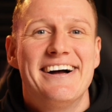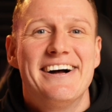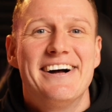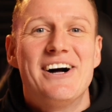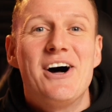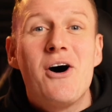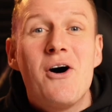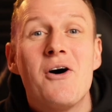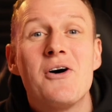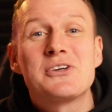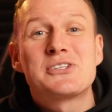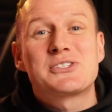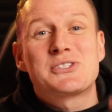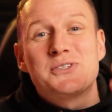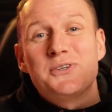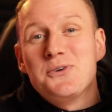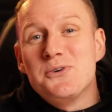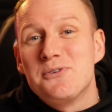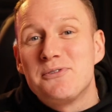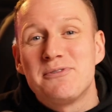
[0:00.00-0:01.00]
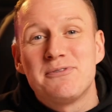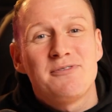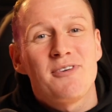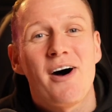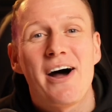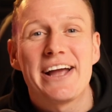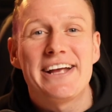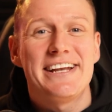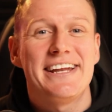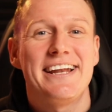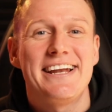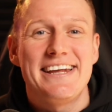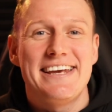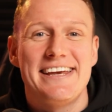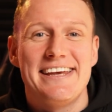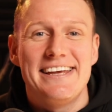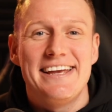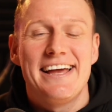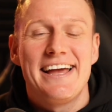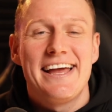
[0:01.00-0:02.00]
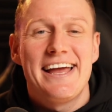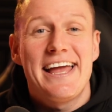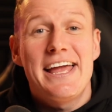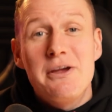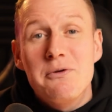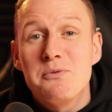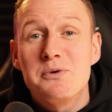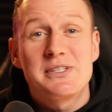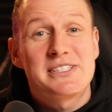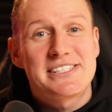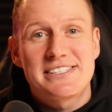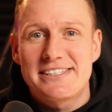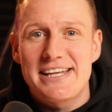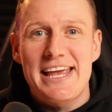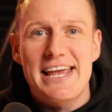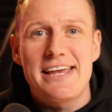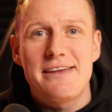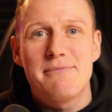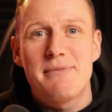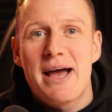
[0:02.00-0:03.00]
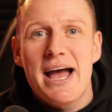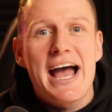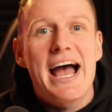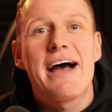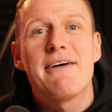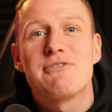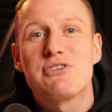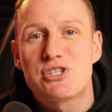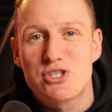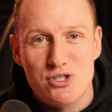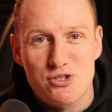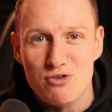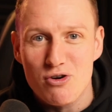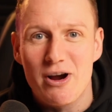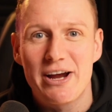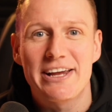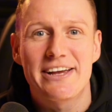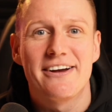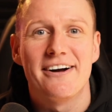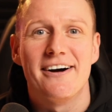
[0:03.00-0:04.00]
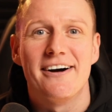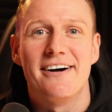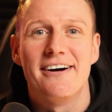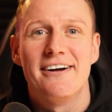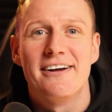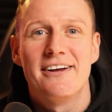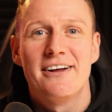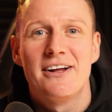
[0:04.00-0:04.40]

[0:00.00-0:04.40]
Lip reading: Arsenal finally, it would seem, have a striker.